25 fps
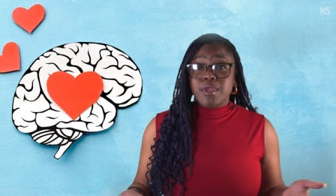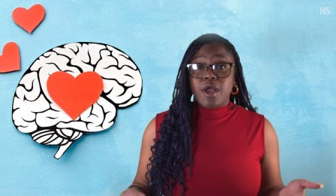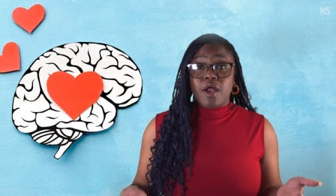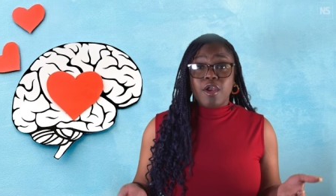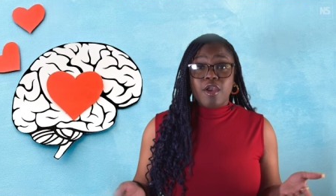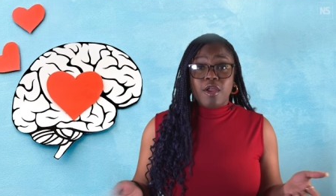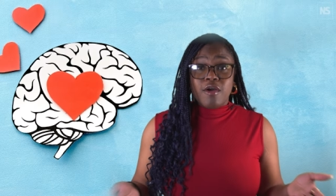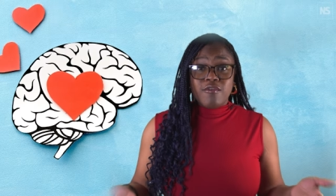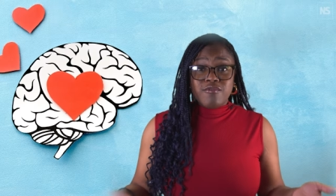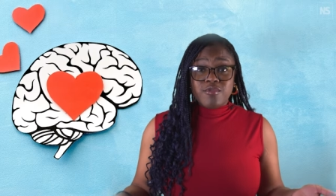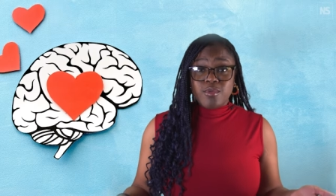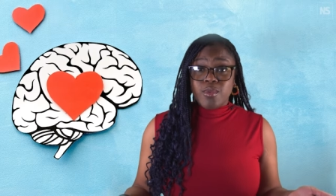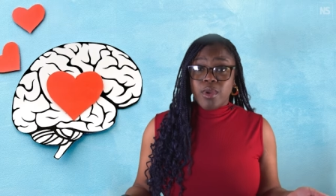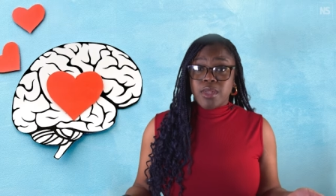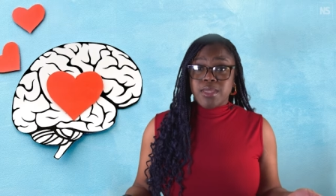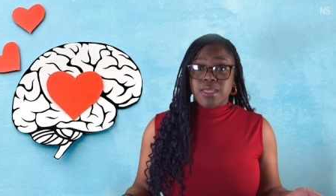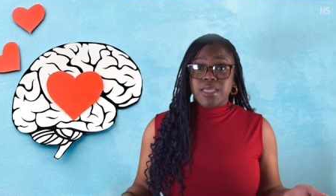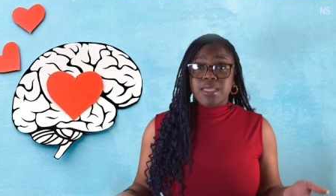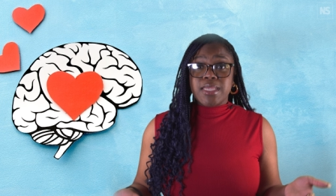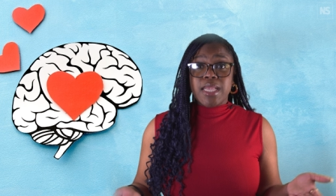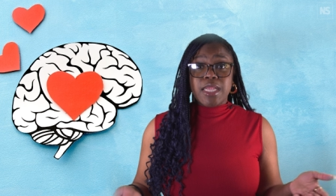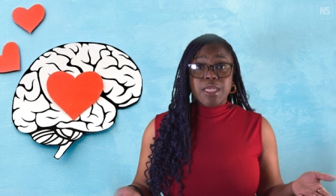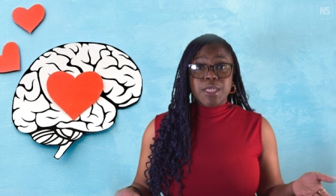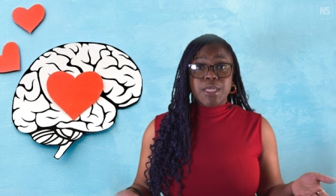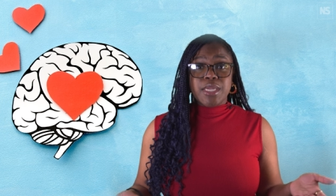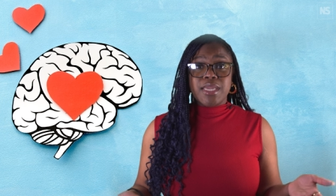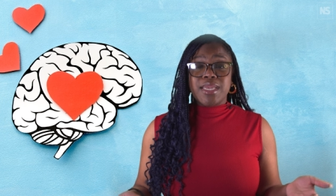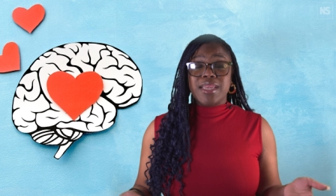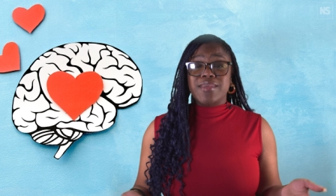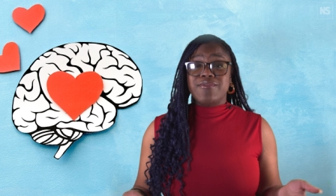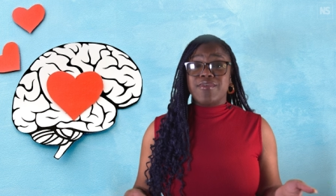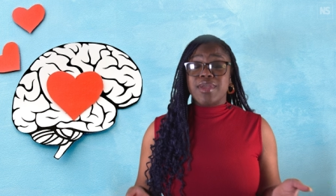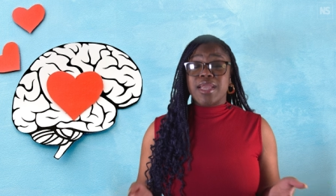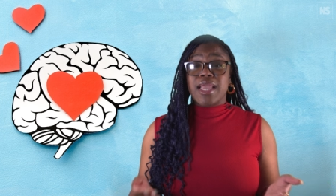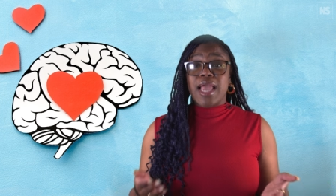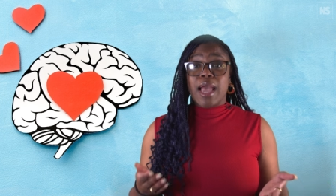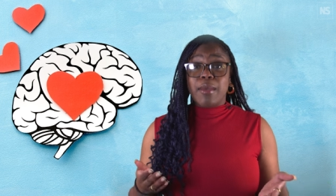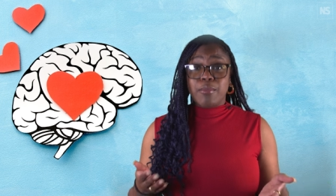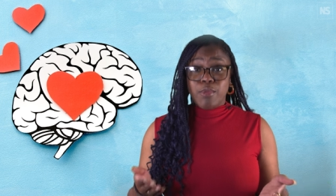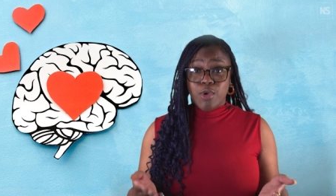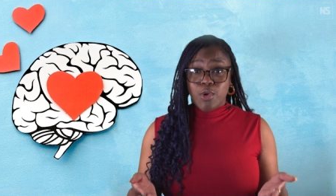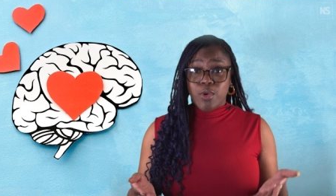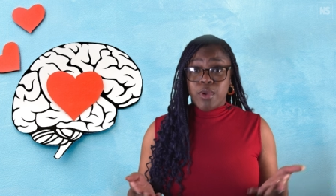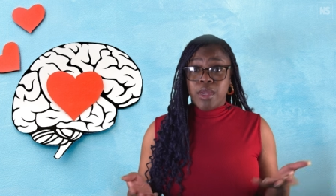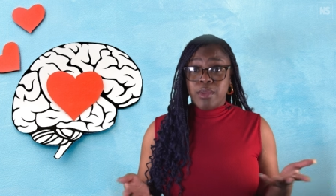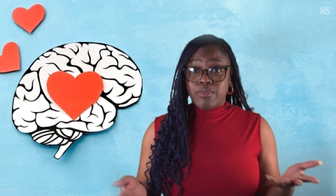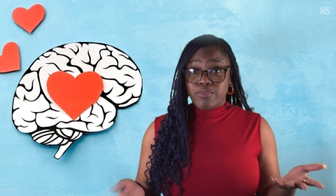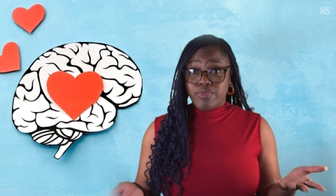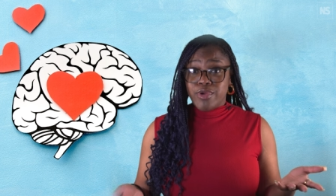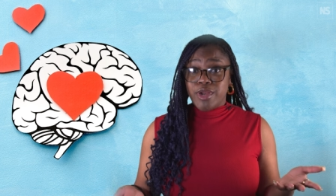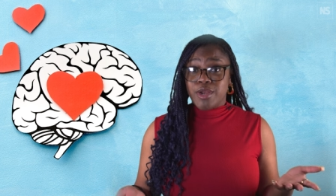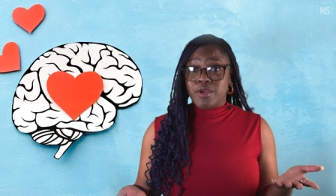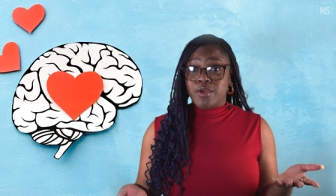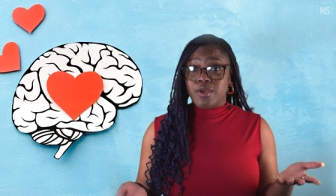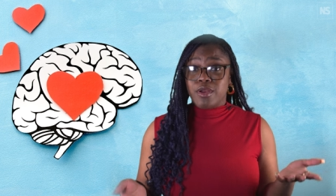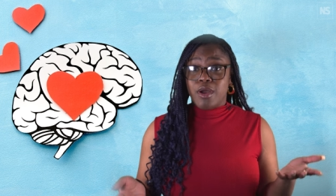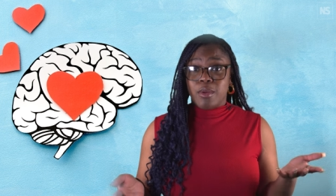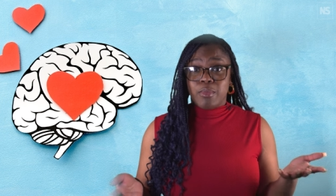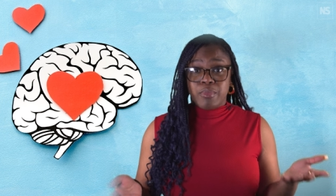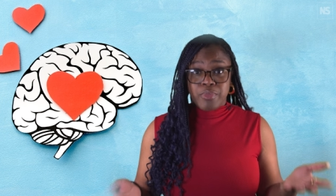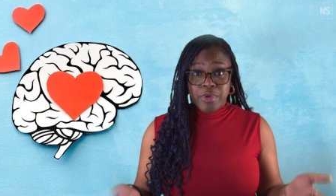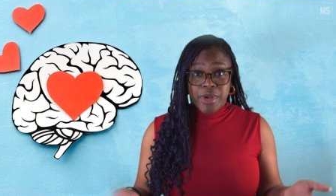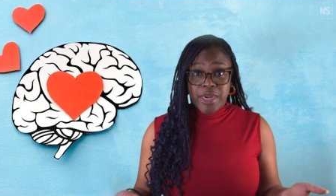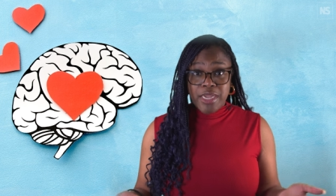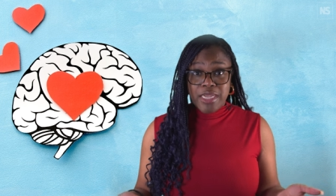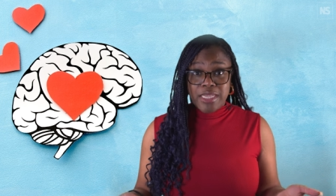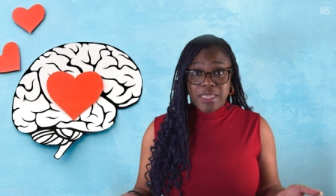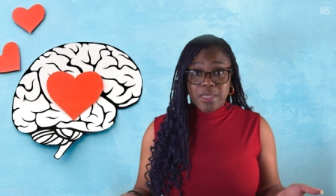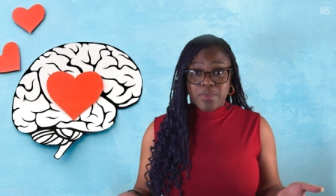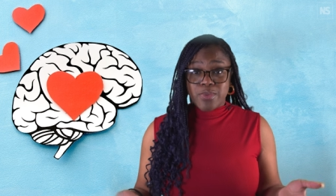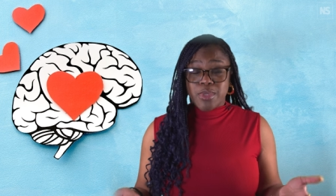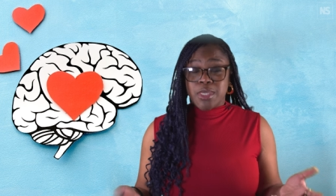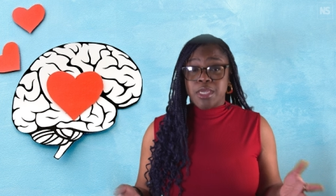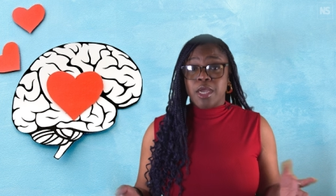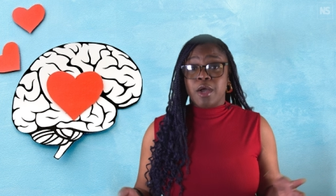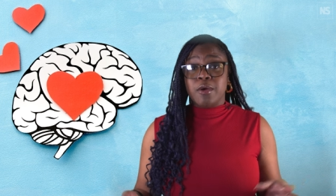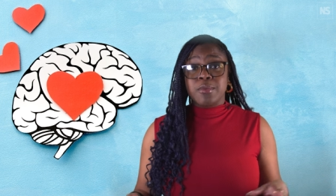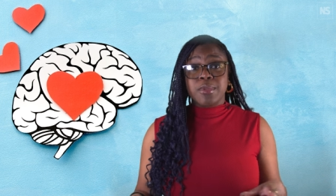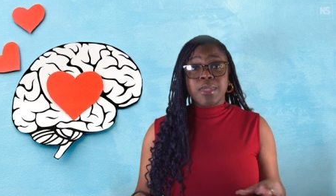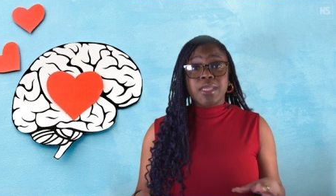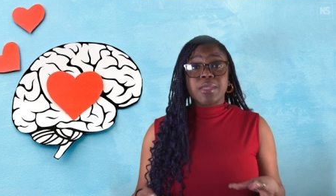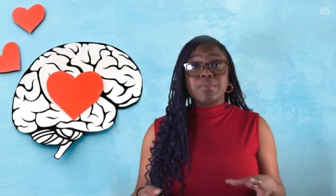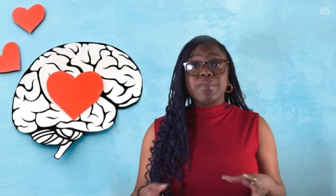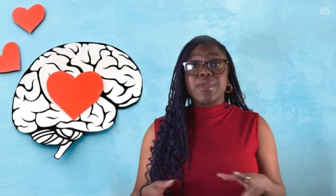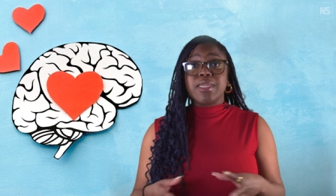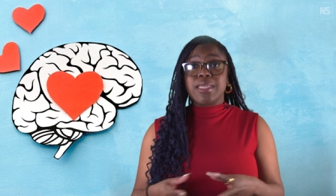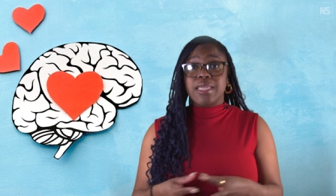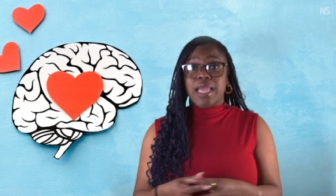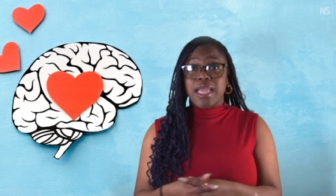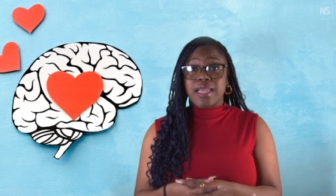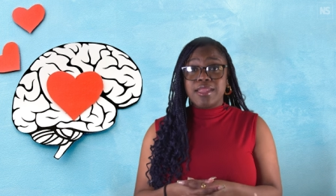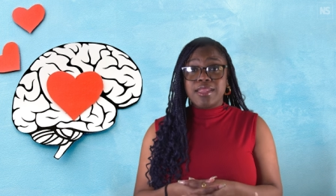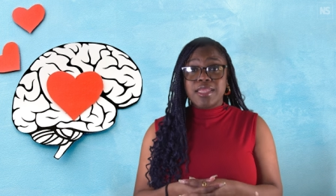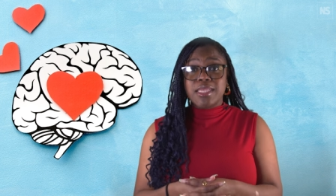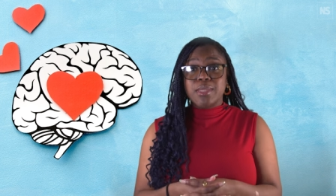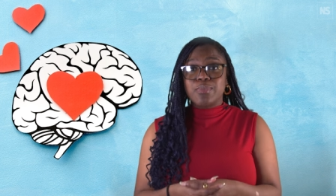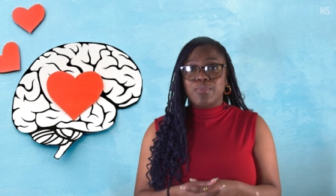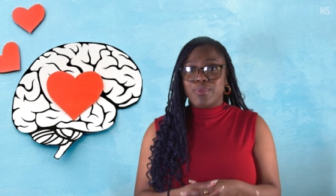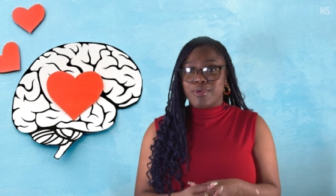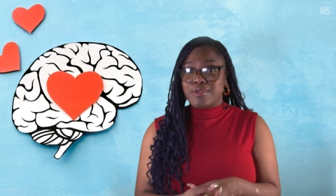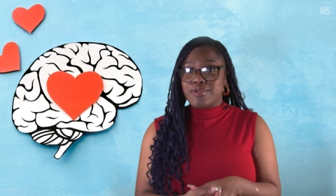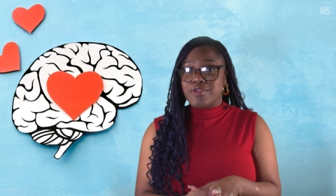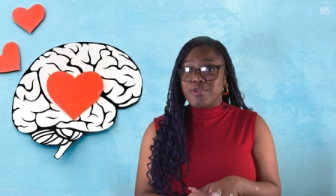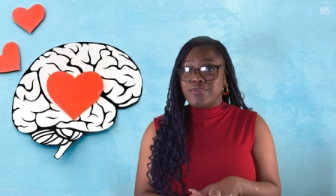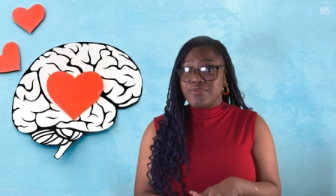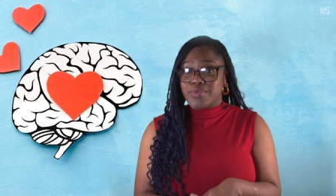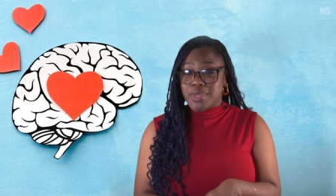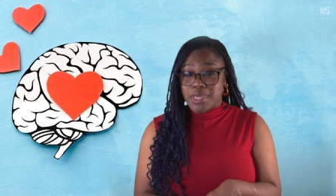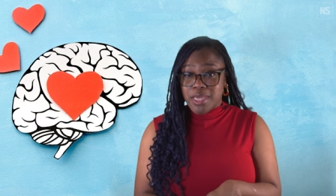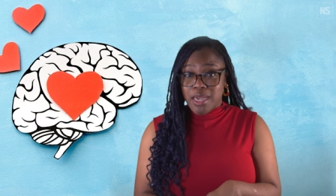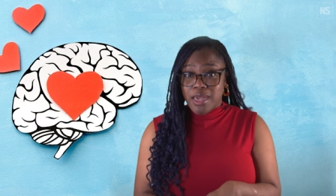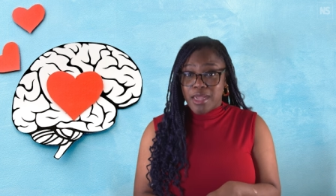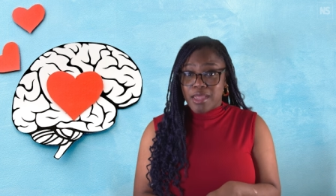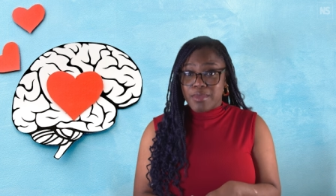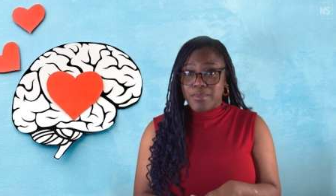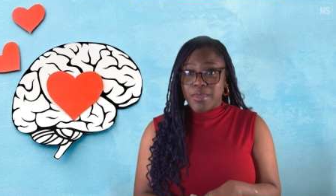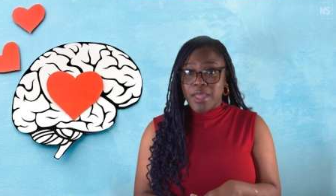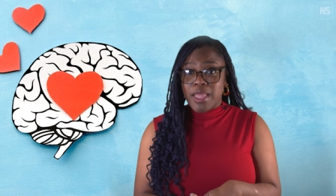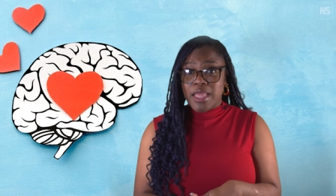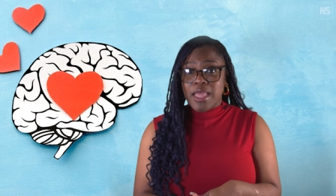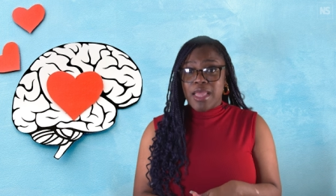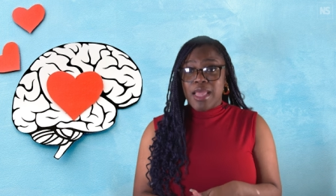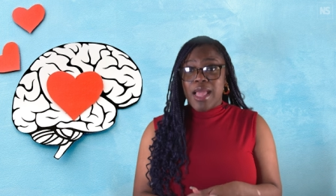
our loved ones essentially leave a chemical imprint on our brains which helps us maintain this bond over time,